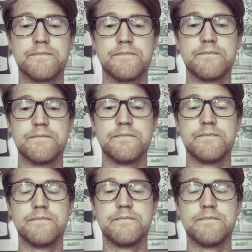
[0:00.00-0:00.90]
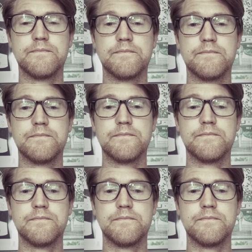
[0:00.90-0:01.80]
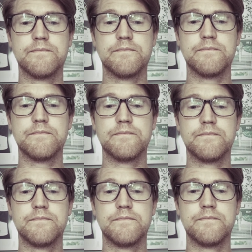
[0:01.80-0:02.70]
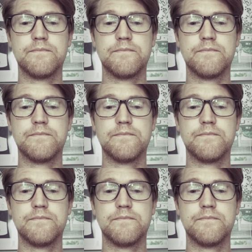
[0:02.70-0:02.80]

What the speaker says: (no one is talking)